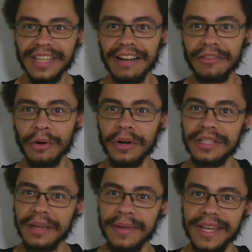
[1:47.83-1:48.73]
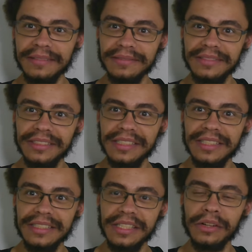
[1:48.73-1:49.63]
And of course, I mean,
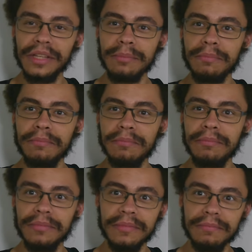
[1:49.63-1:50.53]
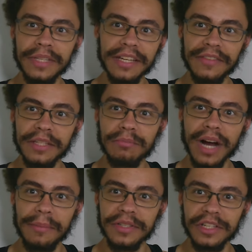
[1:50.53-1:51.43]
she'd only give this
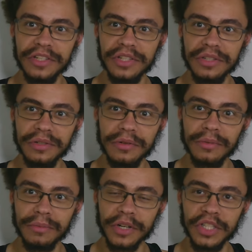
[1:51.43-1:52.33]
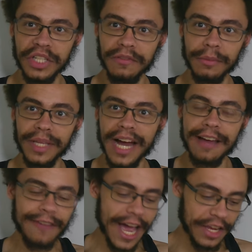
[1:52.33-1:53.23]
proposition to perceivably
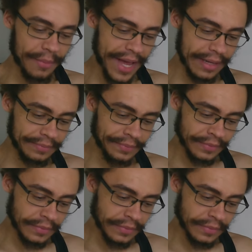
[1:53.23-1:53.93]
high value men.